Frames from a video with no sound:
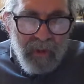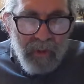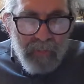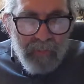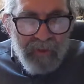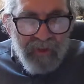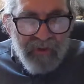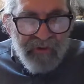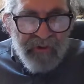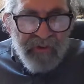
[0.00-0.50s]

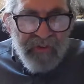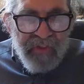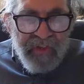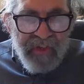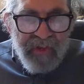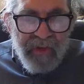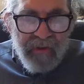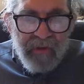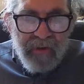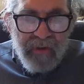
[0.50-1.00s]
Picture the
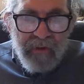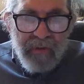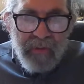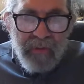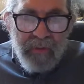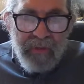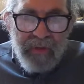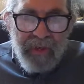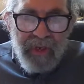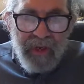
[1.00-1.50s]
hero
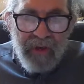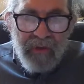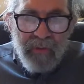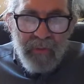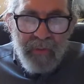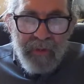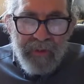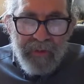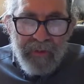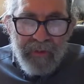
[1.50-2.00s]
and
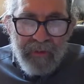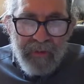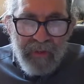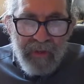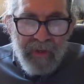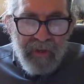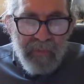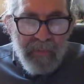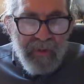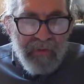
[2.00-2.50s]
heroine
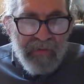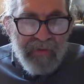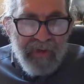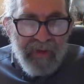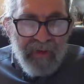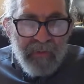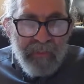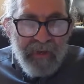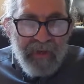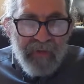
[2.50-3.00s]
in a
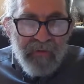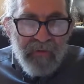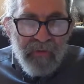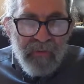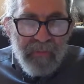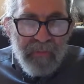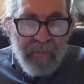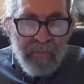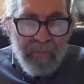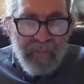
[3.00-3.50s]
motel
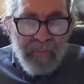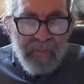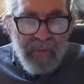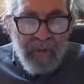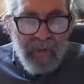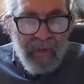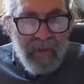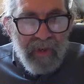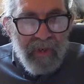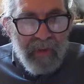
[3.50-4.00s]
bedroom,
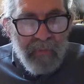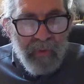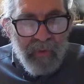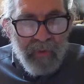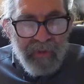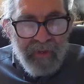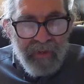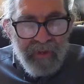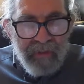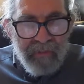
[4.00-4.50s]
early
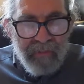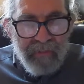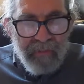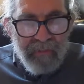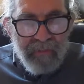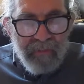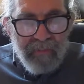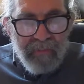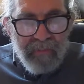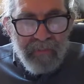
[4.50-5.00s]
morning.
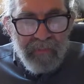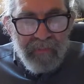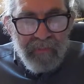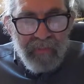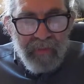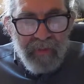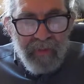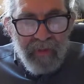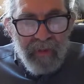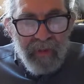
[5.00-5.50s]

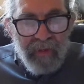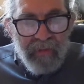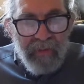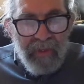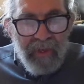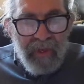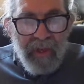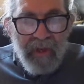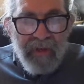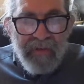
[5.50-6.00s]

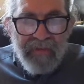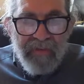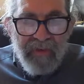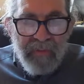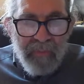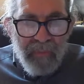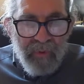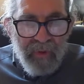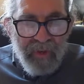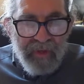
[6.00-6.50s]
Their last
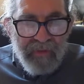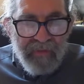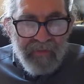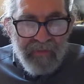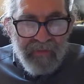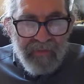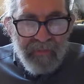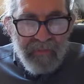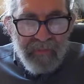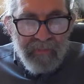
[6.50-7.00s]

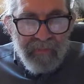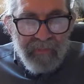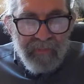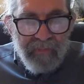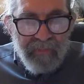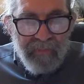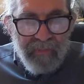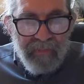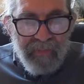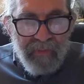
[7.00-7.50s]
embrace.
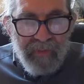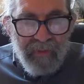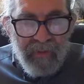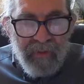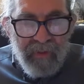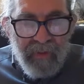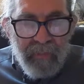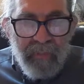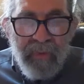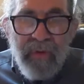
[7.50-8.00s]

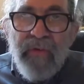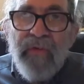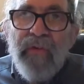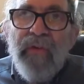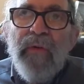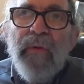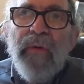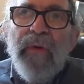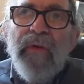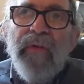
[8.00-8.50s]

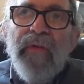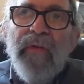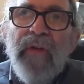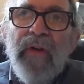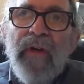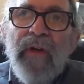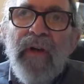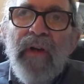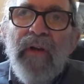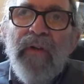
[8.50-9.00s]
Pursuers are
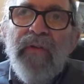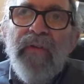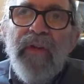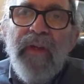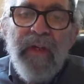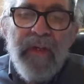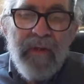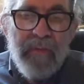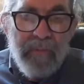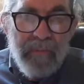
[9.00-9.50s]
closing
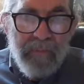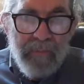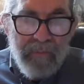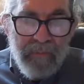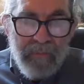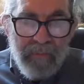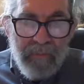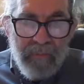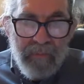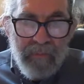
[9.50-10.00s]
in.
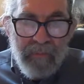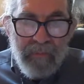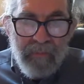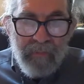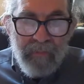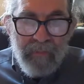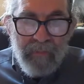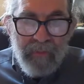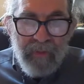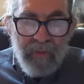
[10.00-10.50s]

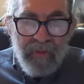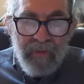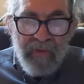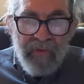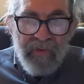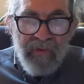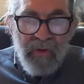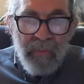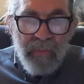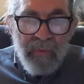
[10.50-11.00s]

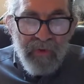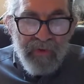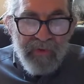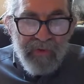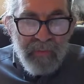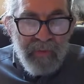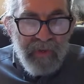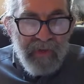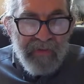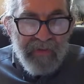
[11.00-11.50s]
There's no
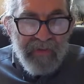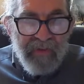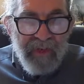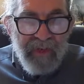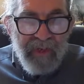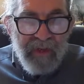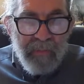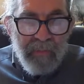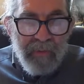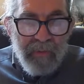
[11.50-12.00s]
possible escape.